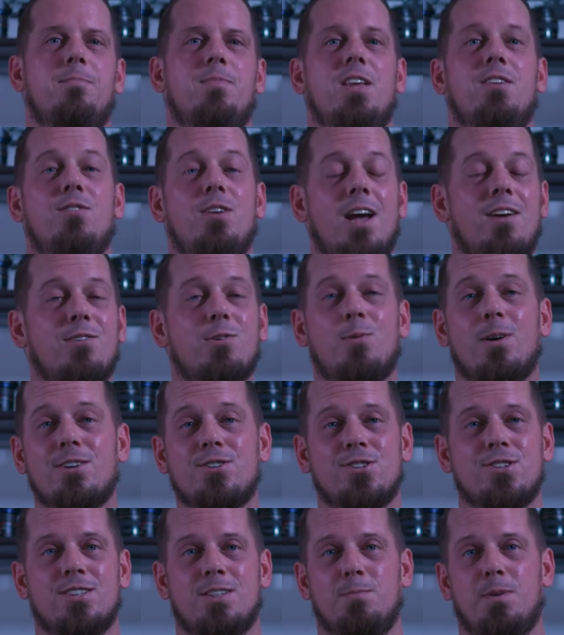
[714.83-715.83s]
If you have
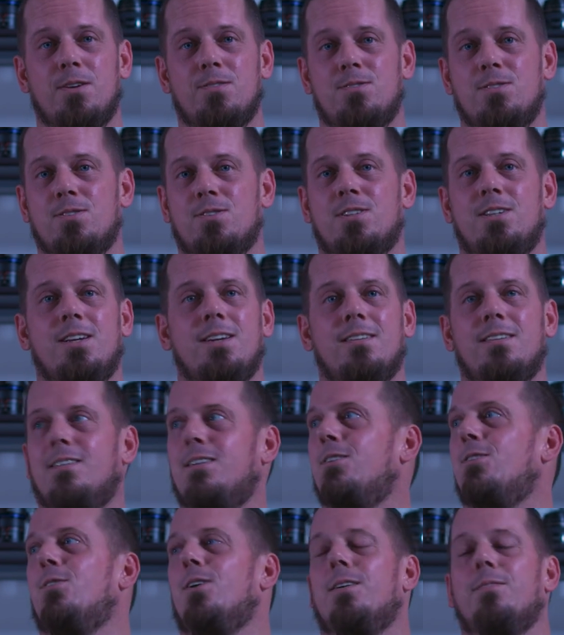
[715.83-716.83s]
questions about this kit,
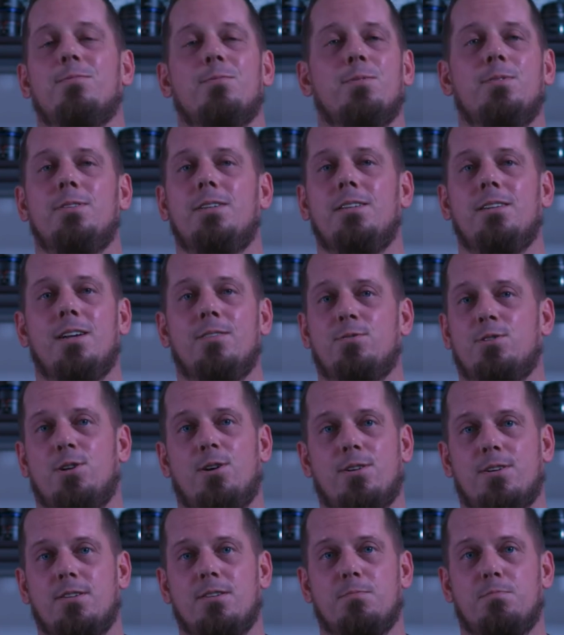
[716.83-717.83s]
you know, I really love
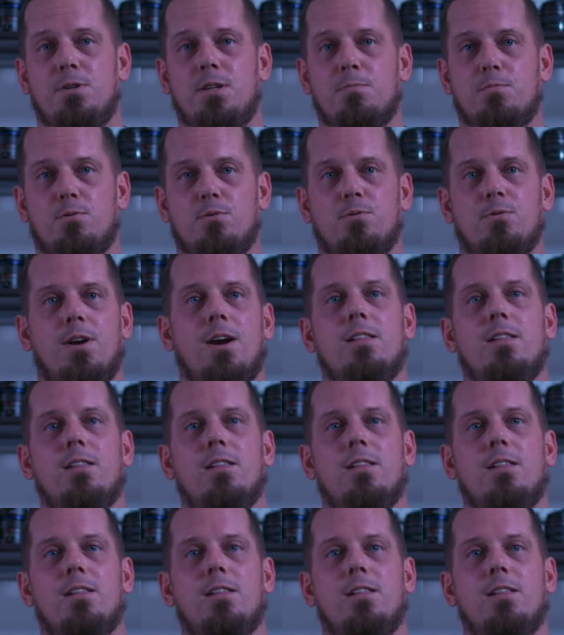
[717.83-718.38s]
talking to people.